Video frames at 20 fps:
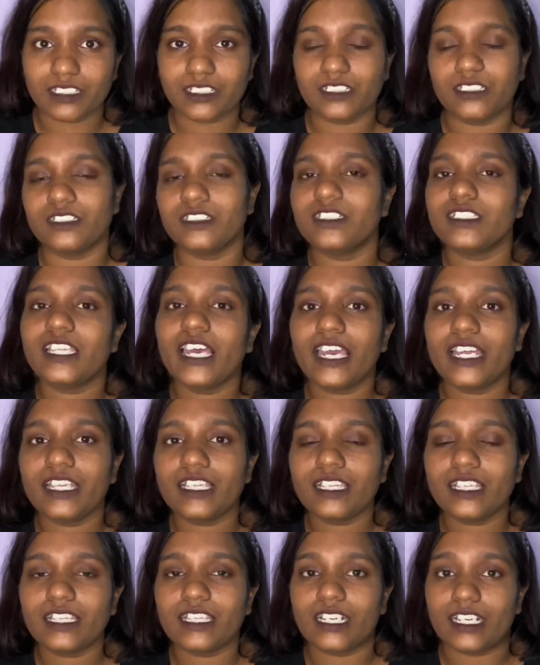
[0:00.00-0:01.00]
Is there
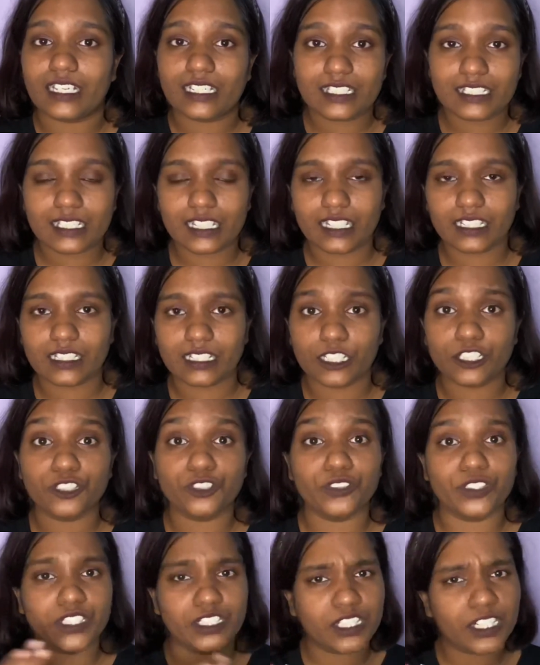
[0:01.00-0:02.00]
anything that I said that you
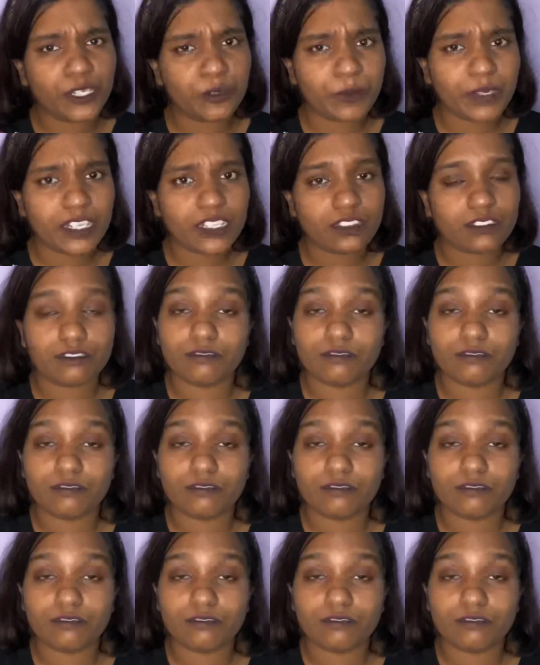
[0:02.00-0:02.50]
agree with,